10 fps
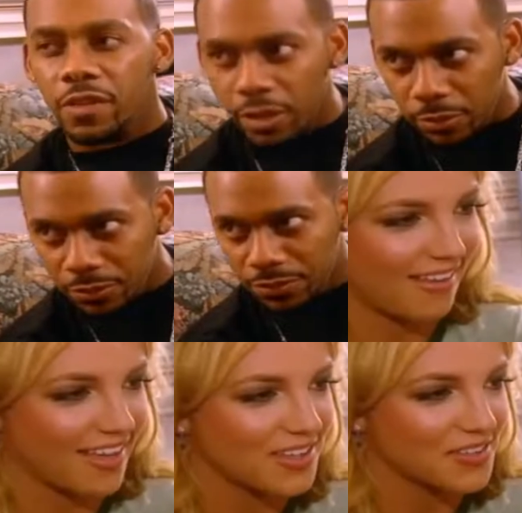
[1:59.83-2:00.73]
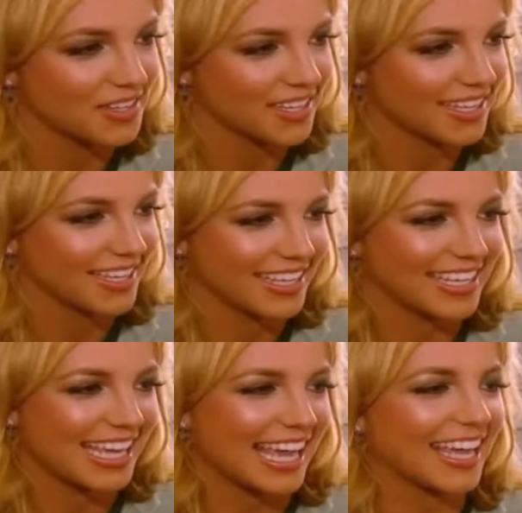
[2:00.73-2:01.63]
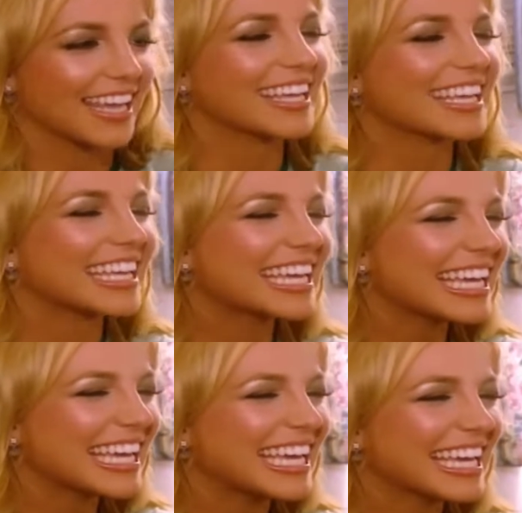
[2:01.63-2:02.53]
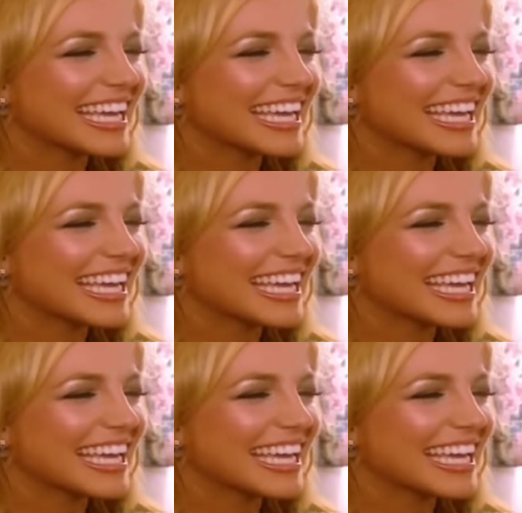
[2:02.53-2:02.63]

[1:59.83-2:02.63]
over you? Huh? Yeah. who, who,